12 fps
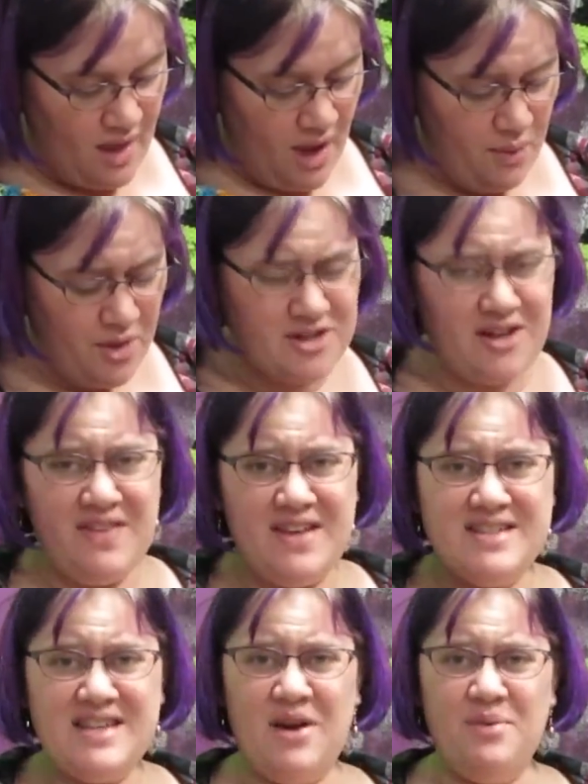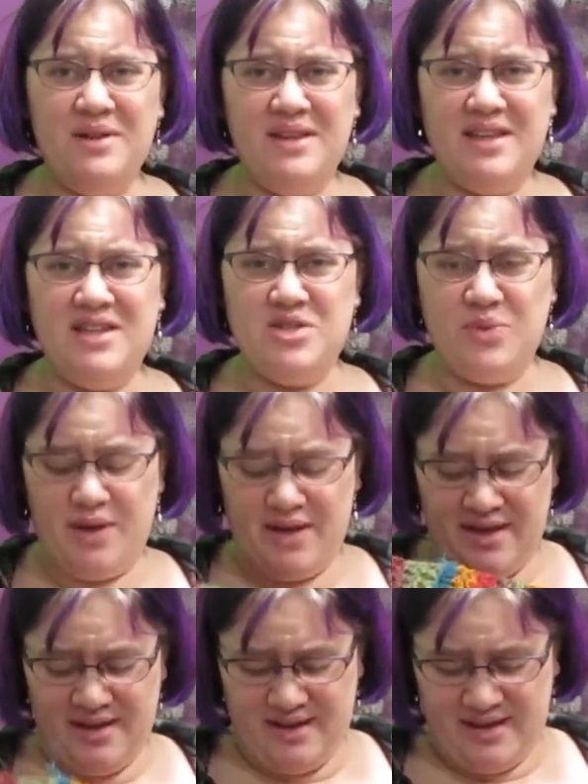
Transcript: I worked on this. I really enjoyed it.